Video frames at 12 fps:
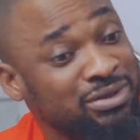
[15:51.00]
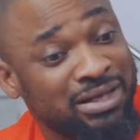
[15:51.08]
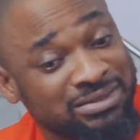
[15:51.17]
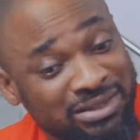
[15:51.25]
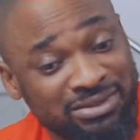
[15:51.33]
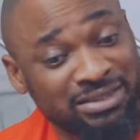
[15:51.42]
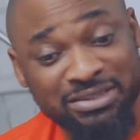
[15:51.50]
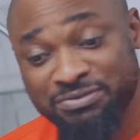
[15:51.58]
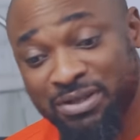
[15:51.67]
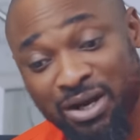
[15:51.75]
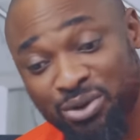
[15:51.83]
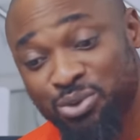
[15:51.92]
you sound as
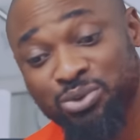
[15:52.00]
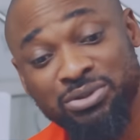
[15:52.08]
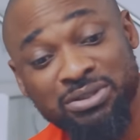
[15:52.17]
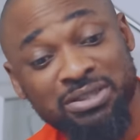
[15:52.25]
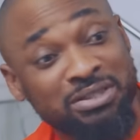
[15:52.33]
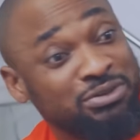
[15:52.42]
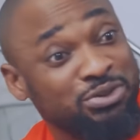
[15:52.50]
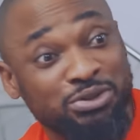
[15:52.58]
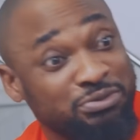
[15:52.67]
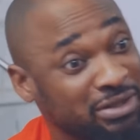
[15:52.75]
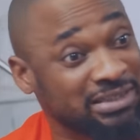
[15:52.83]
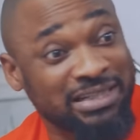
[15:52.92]
if you are old.
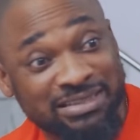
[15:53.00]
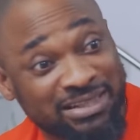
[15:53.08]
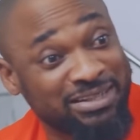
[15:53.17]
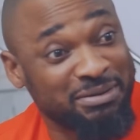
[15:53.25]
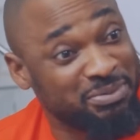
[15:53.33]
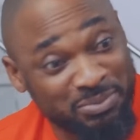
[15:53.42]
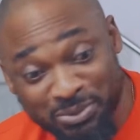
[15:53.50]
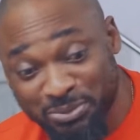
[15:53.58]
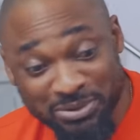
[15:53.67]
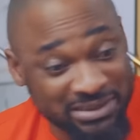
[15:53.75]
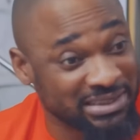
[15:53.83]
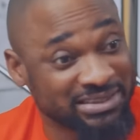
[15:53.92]
If you enter town, people
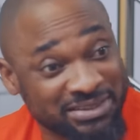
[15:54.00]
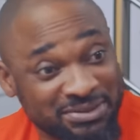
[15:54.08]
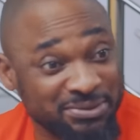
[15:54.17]
will be chasing